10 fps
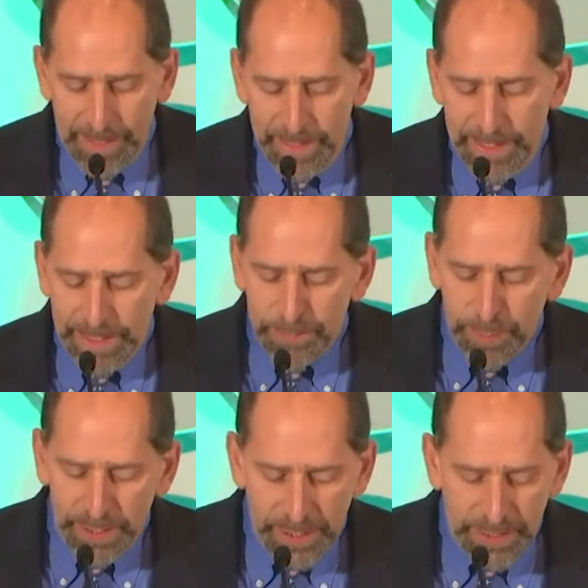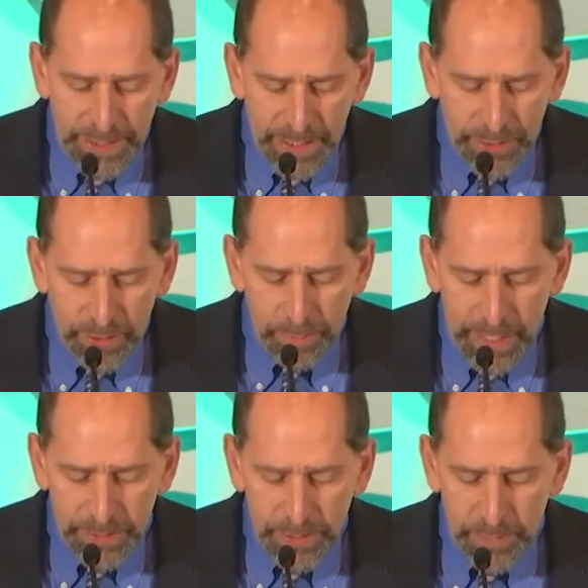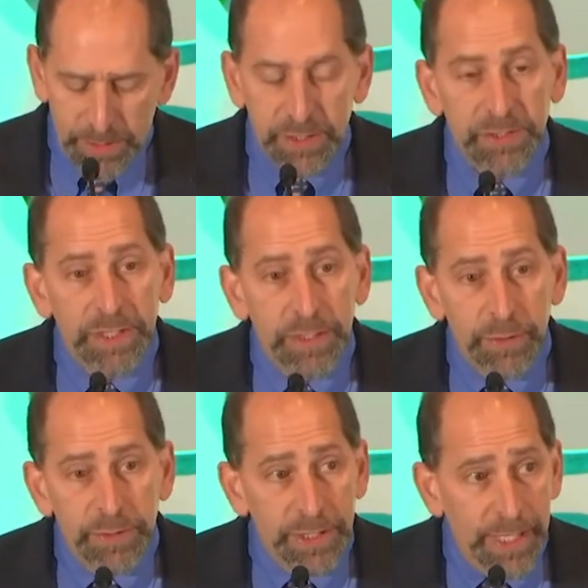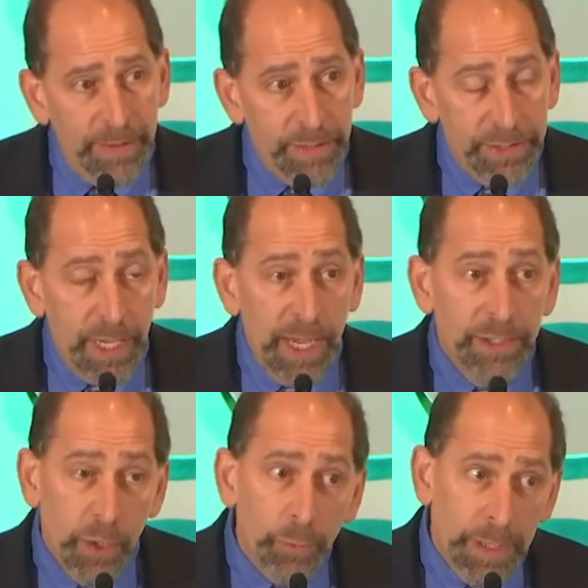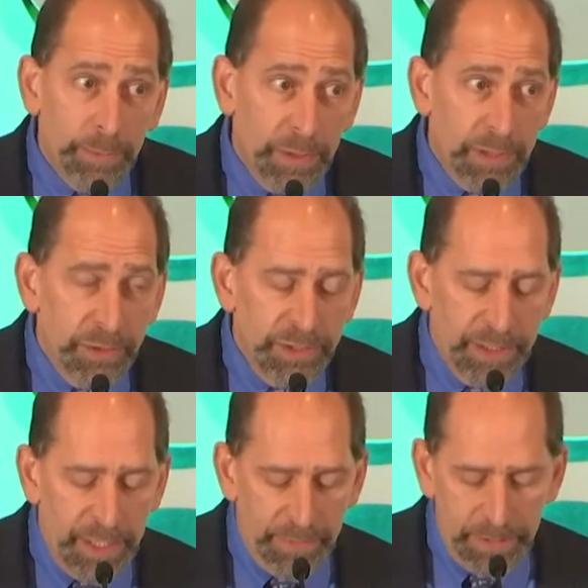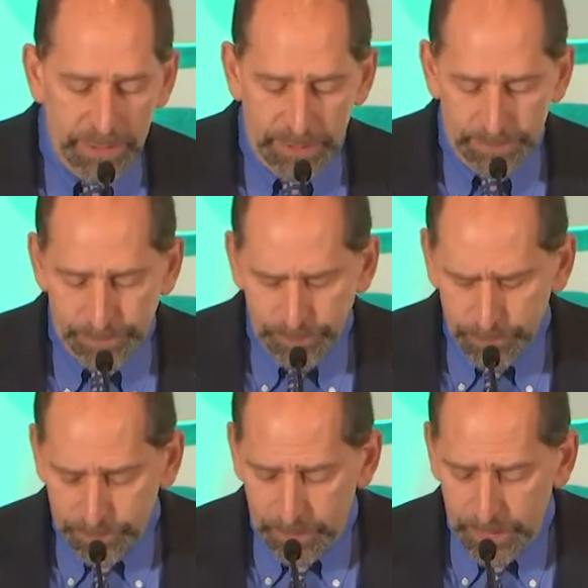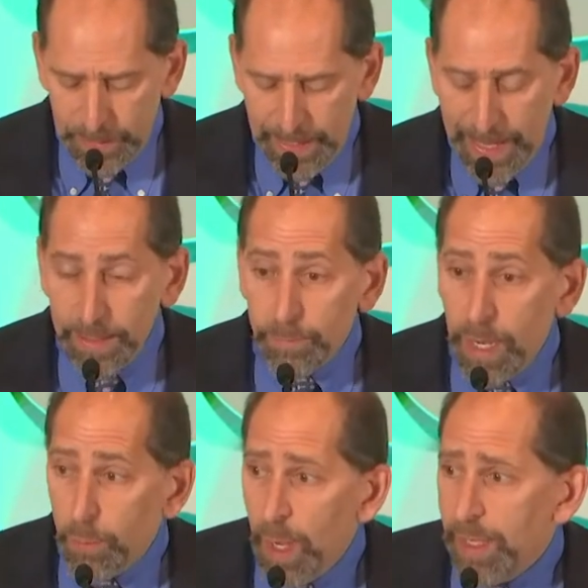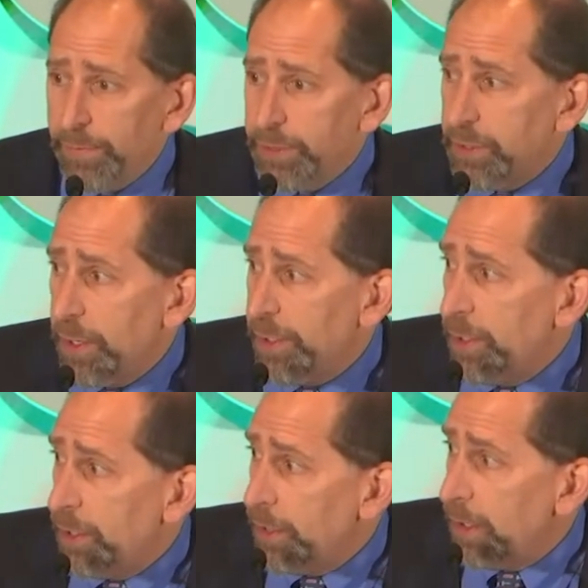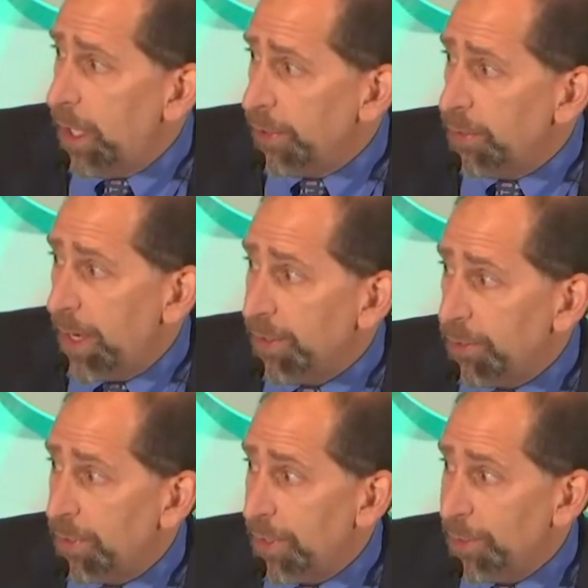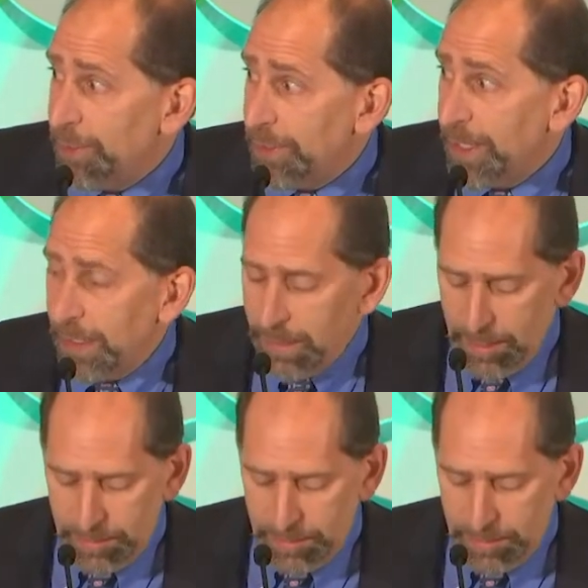He completed his internal medicine residency at UC Davis. I know people at UC Davis. And my wife started her undergrad career at UC